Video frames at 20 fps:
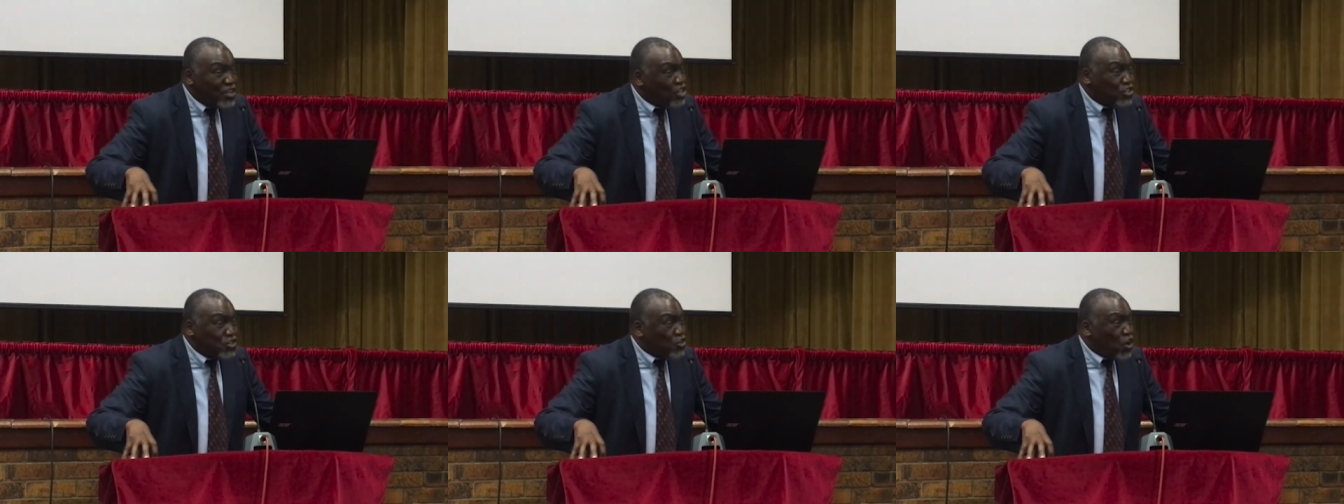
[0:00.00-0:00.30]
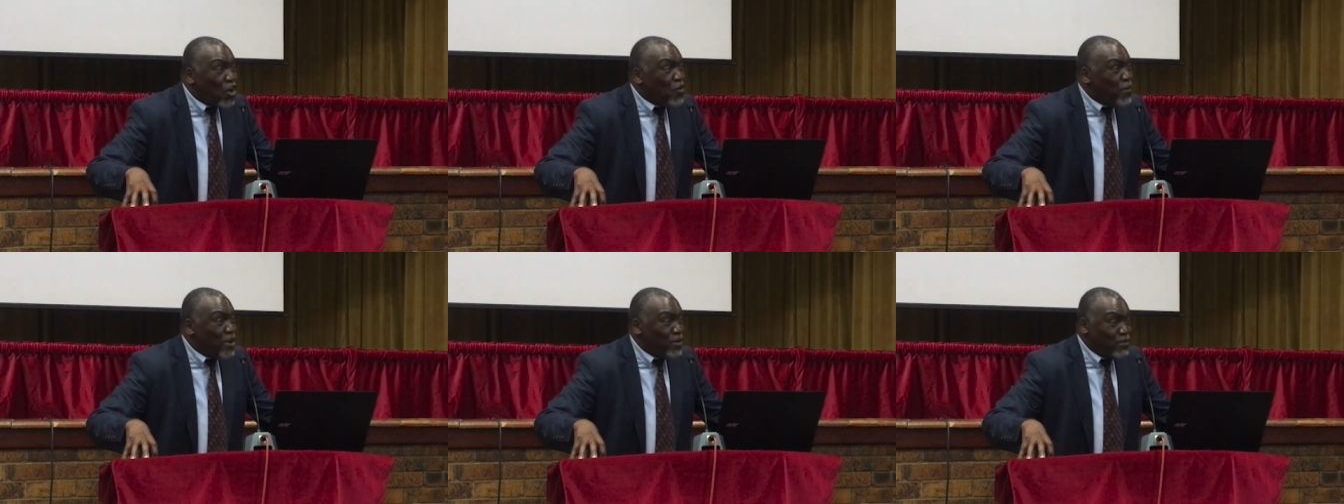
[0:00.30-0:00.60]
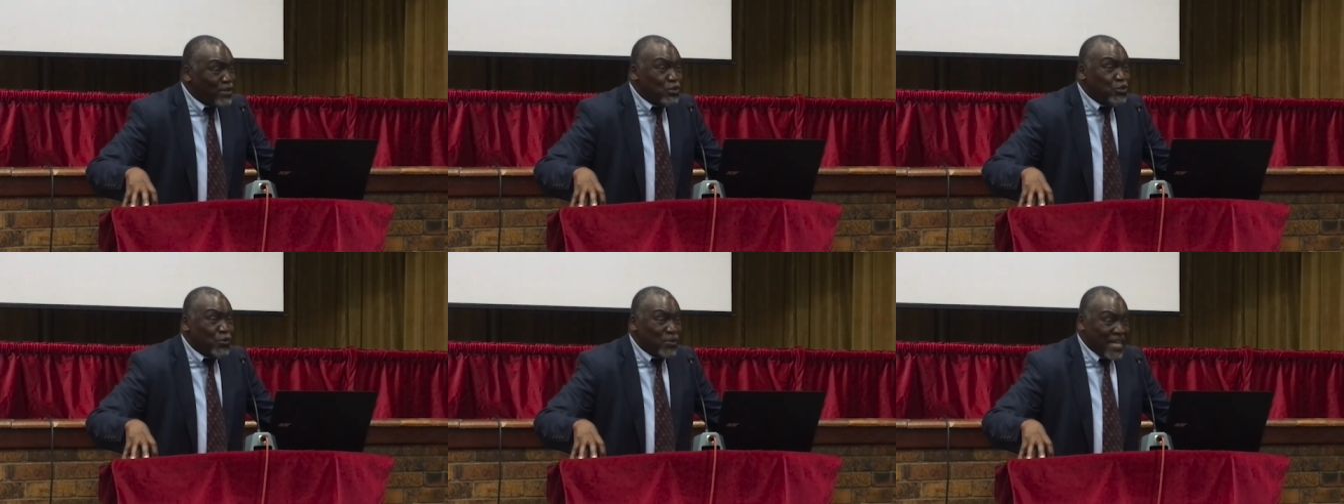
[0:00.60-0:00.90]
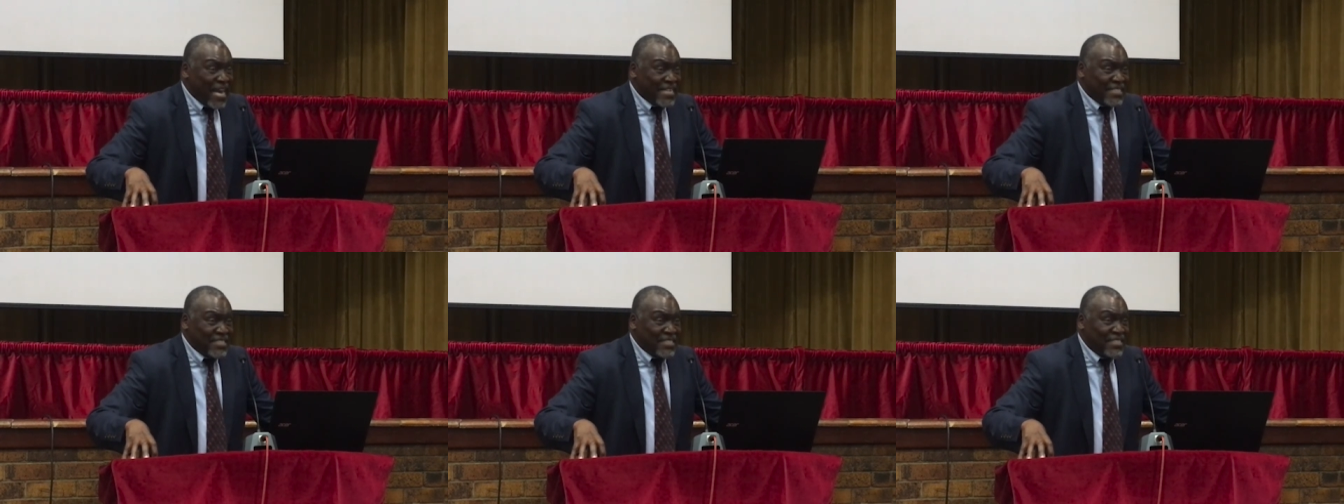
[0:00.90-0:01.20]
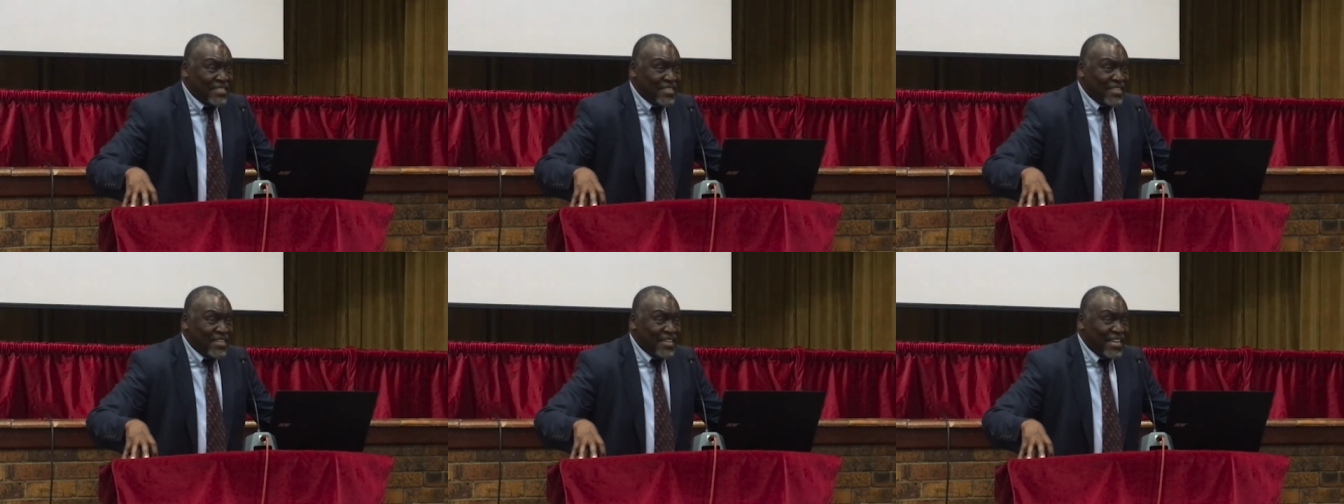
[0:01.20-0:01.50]
We are not wrong when we do
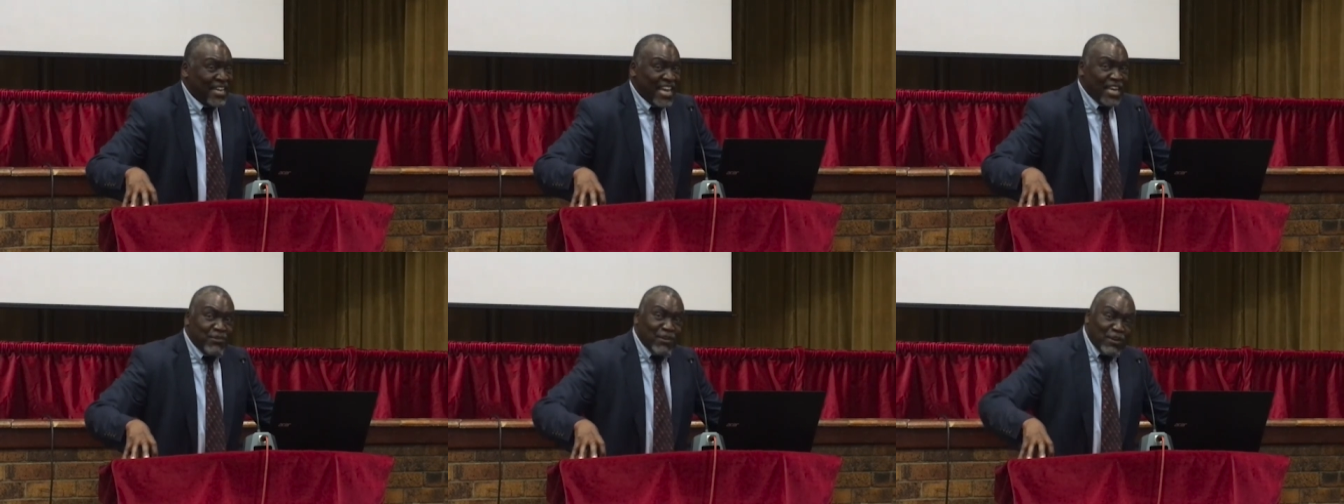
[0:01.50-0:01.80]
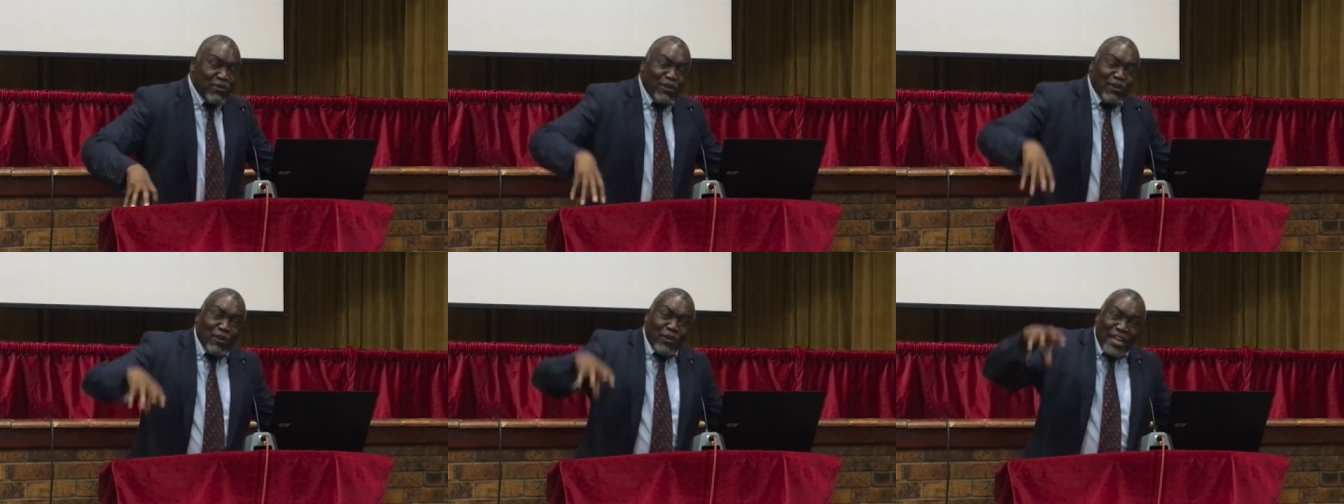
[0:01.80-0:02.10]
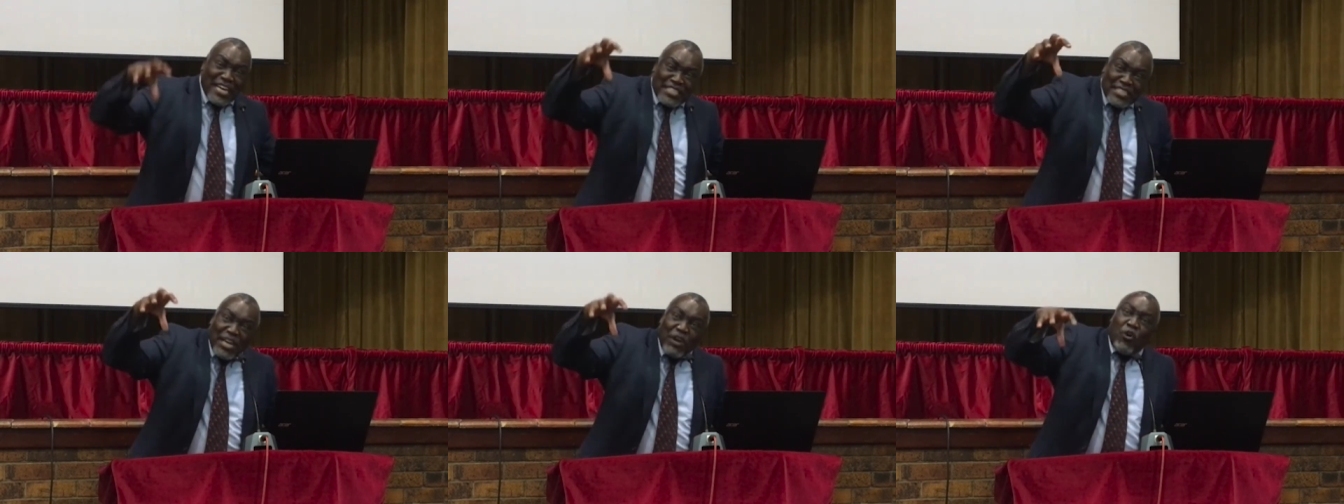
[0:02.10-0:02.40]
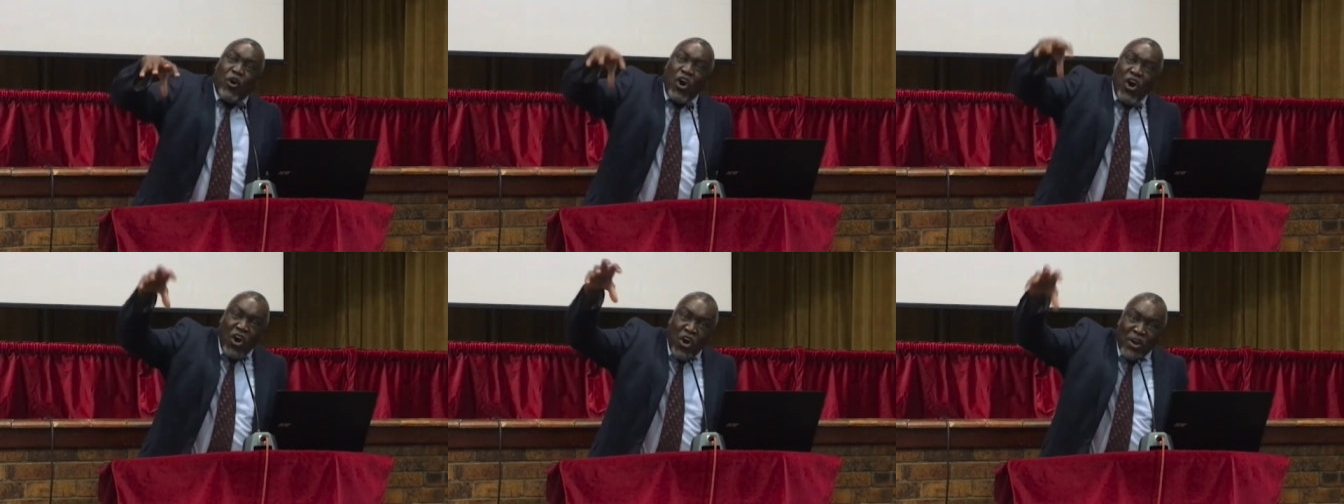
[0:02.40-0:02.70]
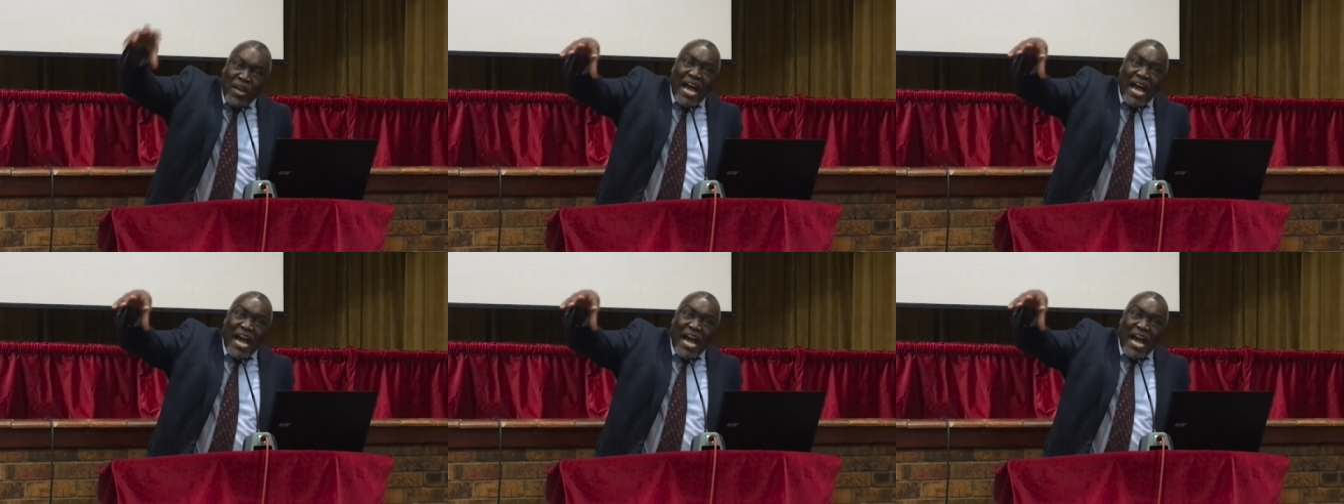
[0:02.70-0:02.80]
that. And when we look at